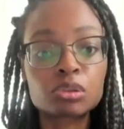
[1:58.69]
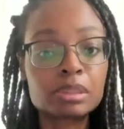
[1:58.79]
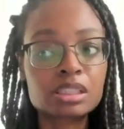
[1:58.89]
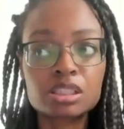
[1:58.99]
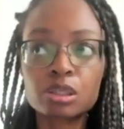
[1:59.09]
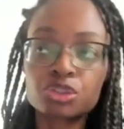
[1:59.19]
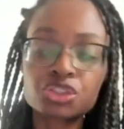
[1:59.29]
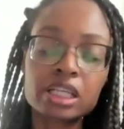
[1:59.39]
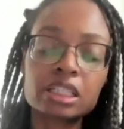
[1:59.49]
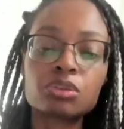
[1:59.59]
be
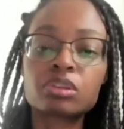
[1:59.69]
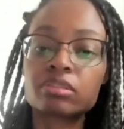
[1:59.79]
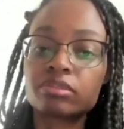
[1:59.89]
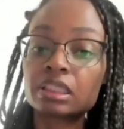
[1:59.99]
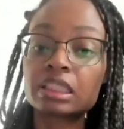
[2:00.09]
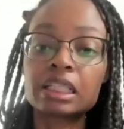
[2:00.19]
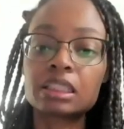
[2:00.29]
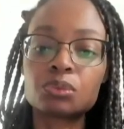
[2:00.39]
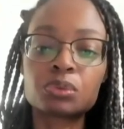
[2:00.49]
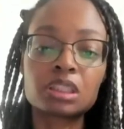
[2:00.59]
associated or
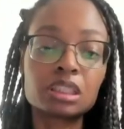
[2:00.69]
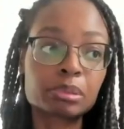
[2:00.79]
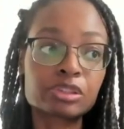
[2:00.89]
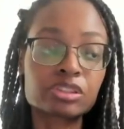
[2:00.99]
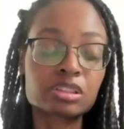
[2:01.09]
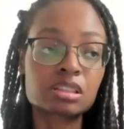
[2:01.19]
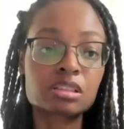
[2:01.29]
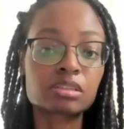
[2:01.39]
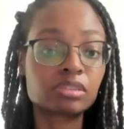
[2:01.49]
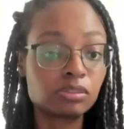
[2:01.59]
affiliated with the appearances
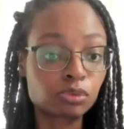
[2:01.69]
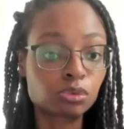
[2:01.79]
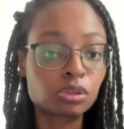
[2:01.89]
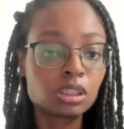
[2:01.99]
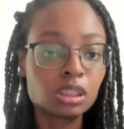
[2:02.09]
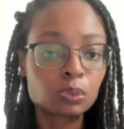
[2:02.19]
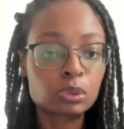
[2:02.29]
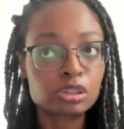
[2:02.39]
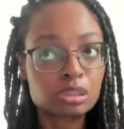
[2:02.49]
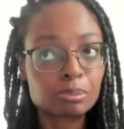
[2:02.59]
of evil. We are to